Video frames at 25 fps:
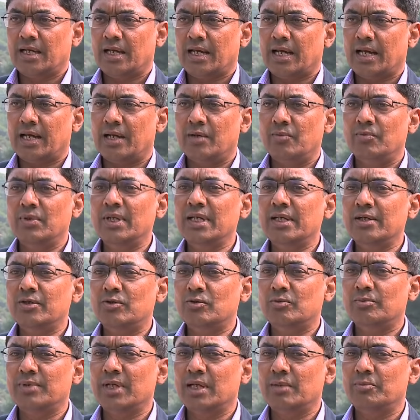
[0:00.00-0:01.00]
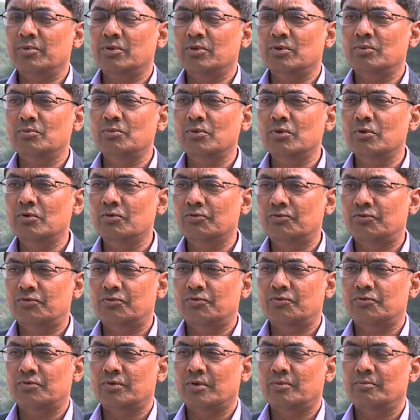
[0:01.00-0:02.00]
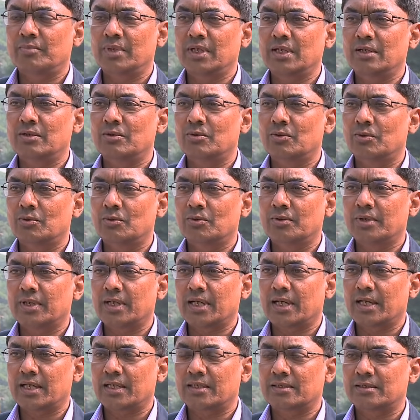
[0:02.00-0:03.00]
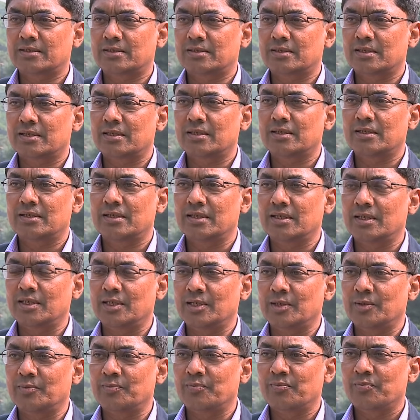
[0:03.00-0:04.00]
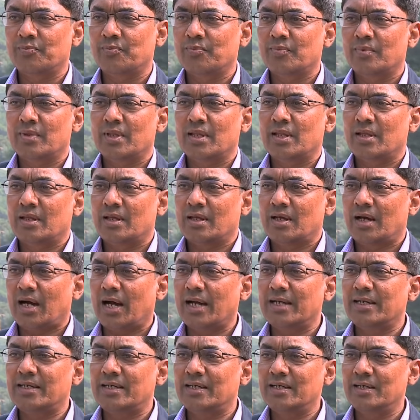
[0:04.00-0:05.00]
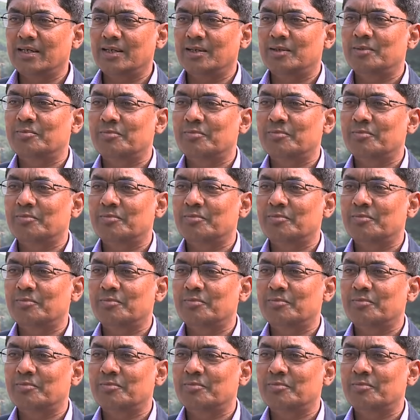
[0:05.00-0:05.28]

and we need to be able to move from being known as uh, the IT